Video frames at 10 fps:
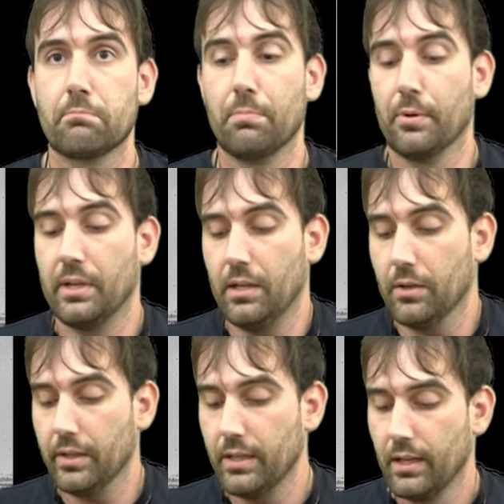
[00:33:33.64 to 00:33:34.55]
pretty
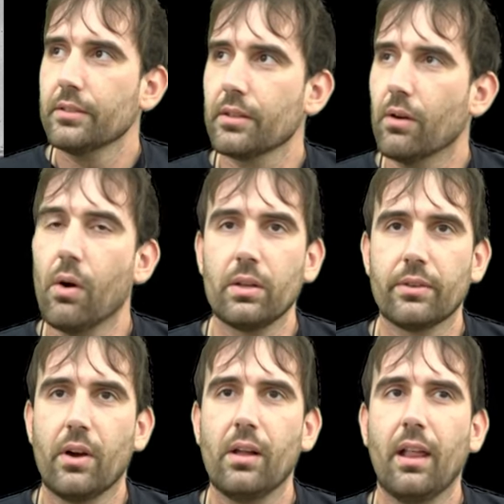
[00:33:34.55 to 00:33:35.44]
good. So all
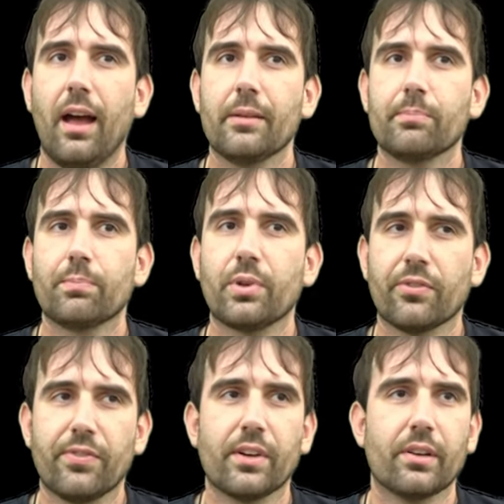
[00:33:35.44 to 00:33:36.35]
in all, I
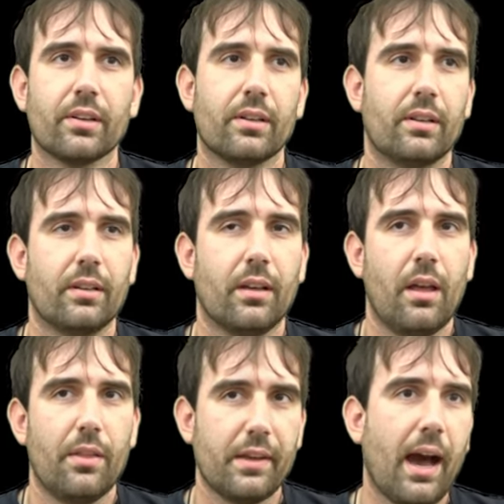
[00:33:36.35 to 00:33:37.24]
prefer
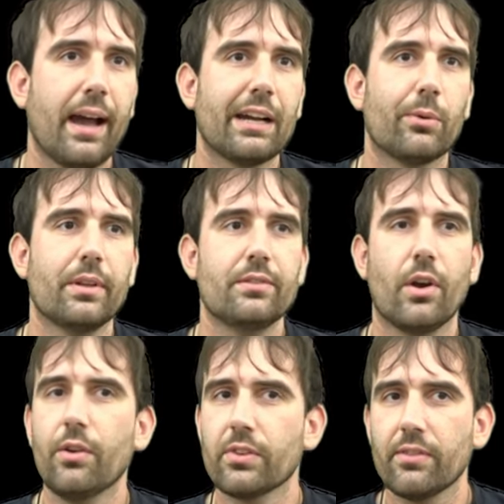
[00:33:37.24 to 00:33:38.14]
the Iowas
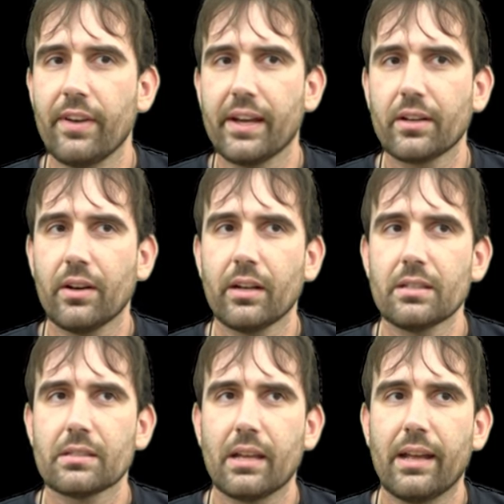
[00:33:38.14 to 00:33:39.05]
over the
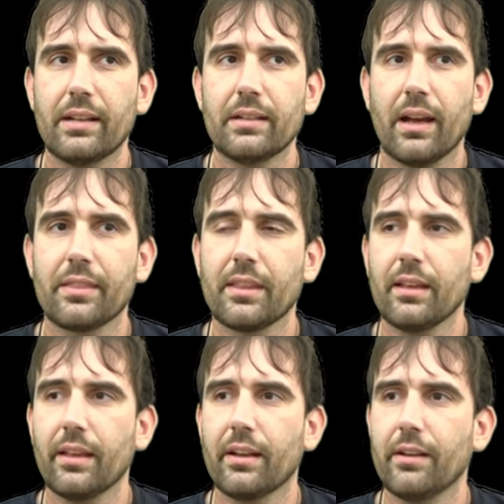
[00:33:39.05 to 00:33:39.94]
Vanguards, and I
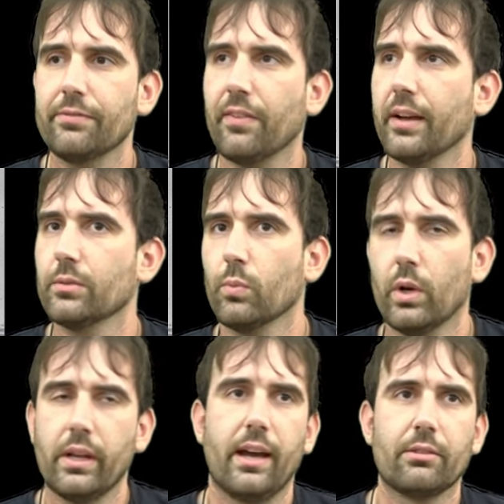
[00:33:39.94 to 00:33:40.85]
think in a fight,
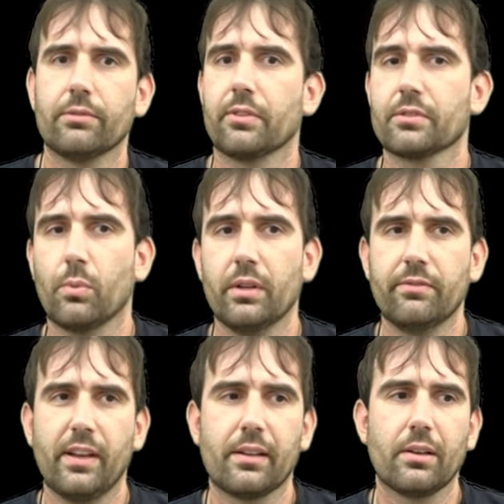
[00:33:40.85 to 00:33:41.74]
one Iowa versus one
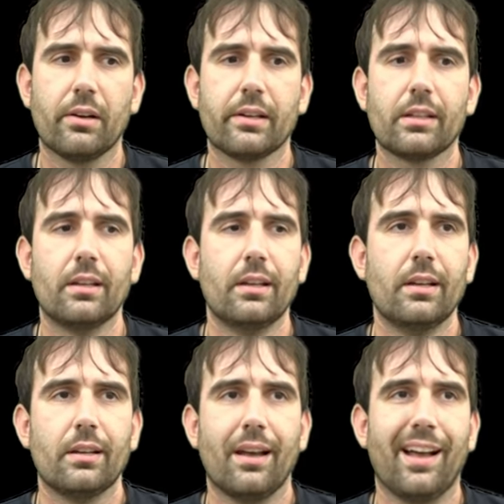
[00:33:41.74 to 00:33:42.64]
Vanguard,
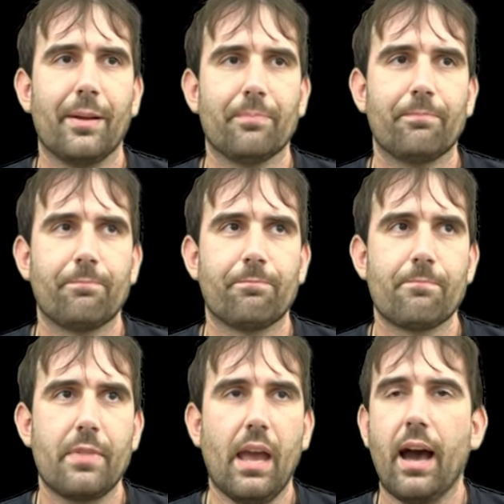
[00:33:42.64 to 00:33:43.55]
uh,
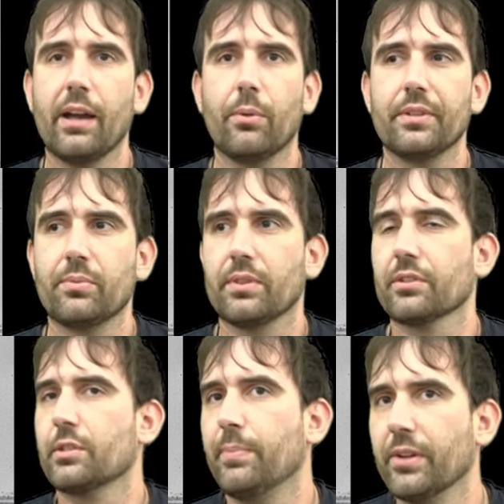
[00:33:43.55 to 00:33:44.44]
the Iowas with
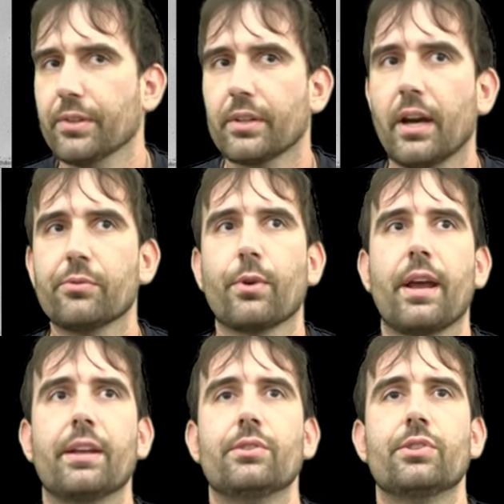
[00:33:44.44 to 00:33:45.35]
their superior gun
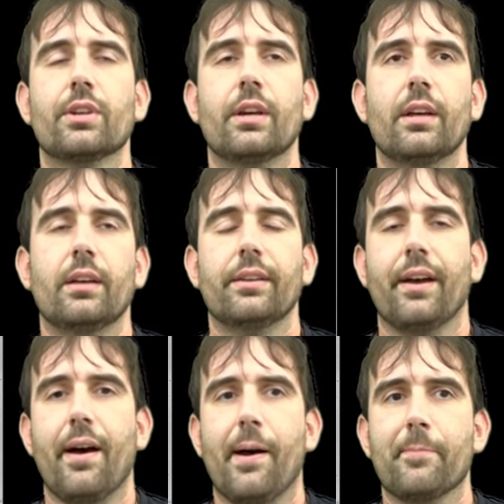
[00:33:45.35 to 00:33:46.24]
range
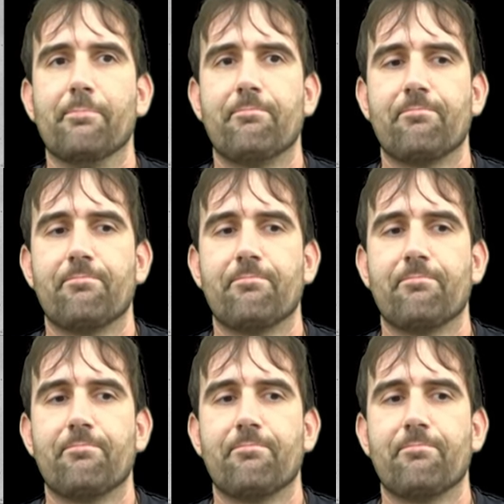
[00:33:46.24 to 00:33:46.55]
uh,